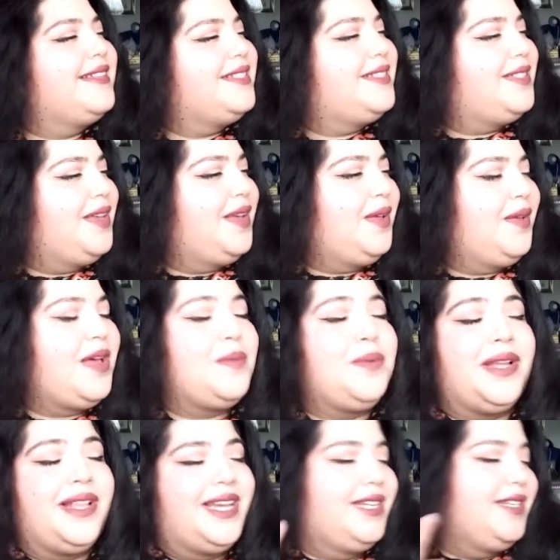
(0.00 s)
so I'll
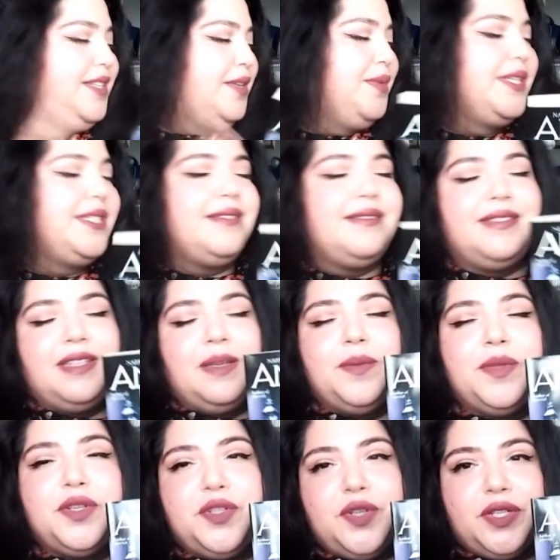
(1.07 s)
probably actually read some
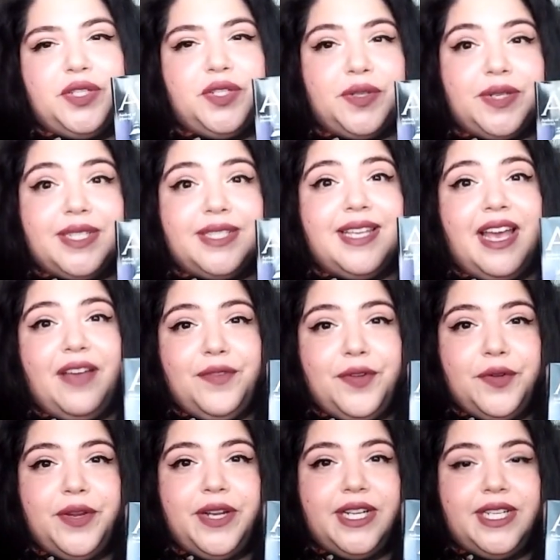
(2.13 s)
of the short stories
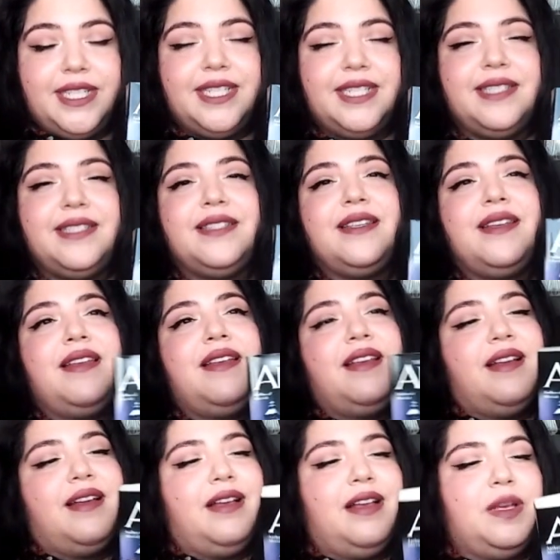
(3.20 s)
after reading this,
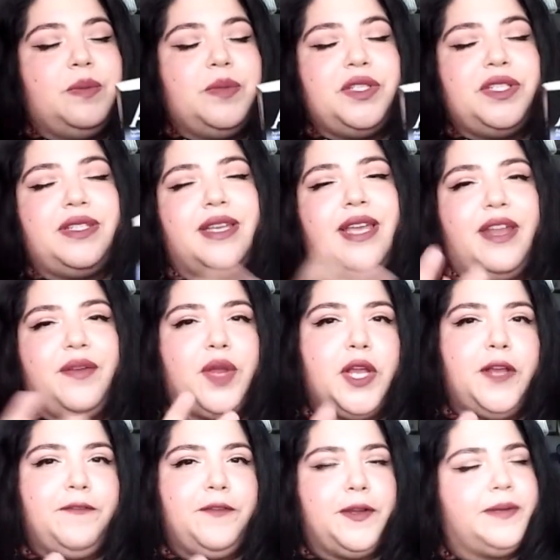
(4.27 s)
just to kind of
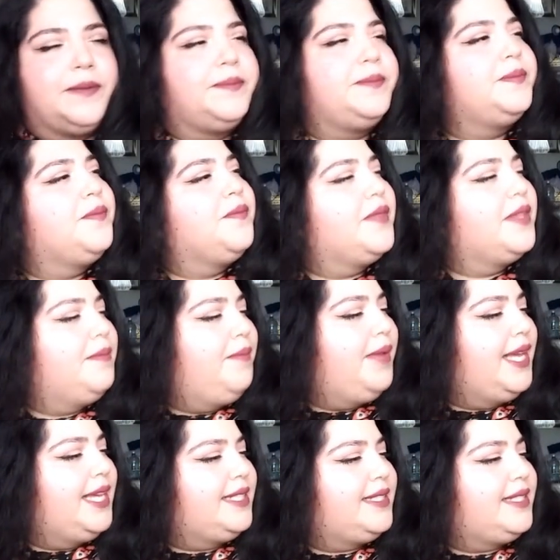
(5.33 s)
recover.
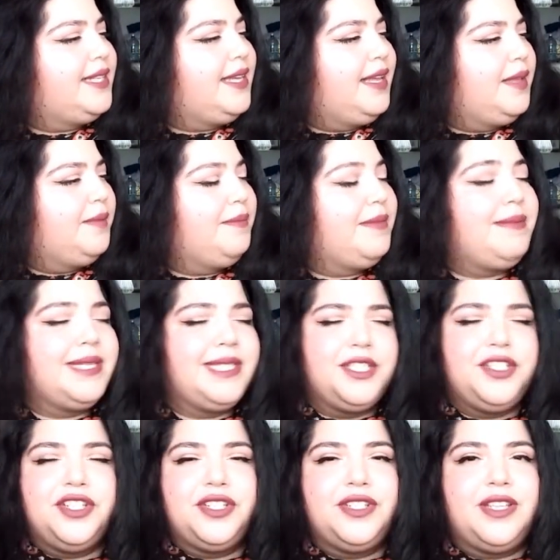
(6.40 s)
But my
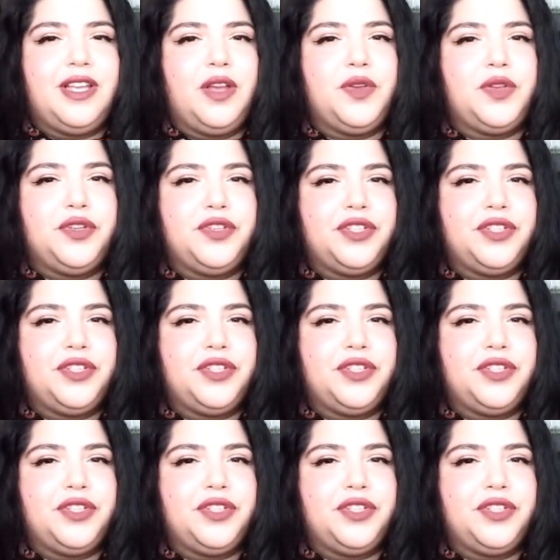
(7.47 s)
sister Giselle, who